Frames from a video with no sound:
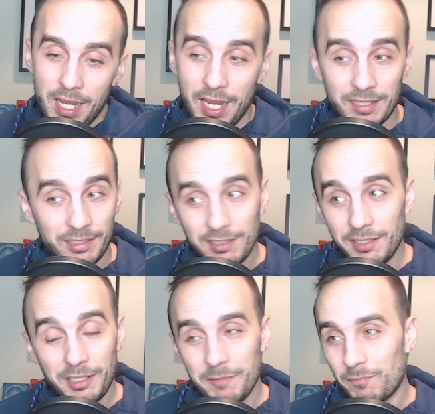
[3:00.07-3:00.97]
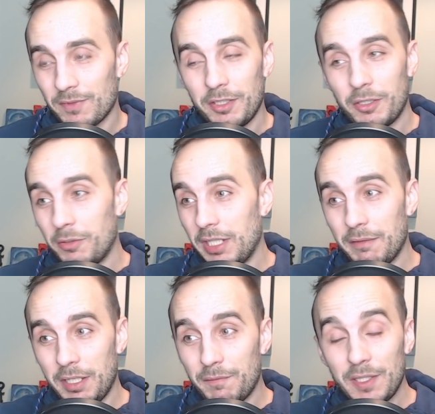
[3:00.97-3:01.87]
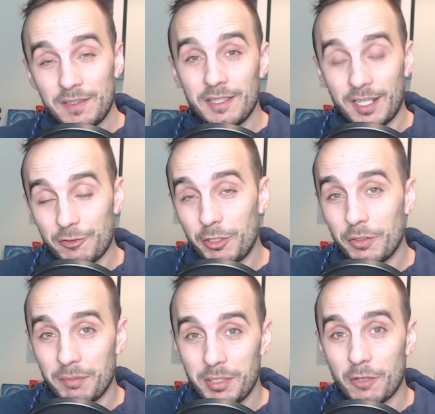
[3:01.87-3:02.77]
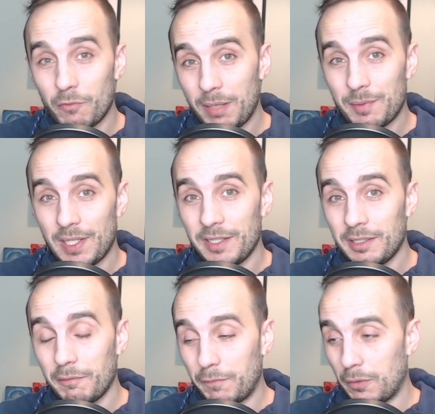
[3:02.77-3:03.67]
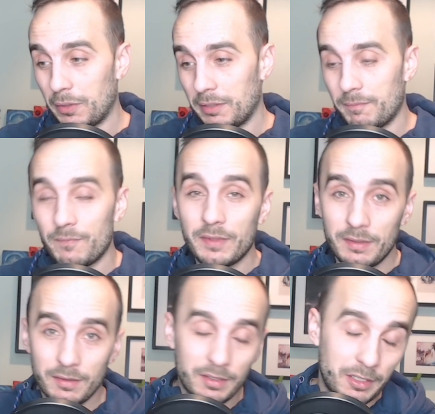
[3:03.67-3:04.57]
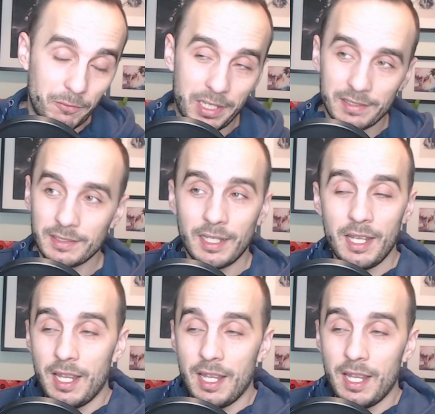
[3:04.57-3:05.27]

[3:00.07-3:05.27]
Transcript: And if this is actually going to be our website for the West,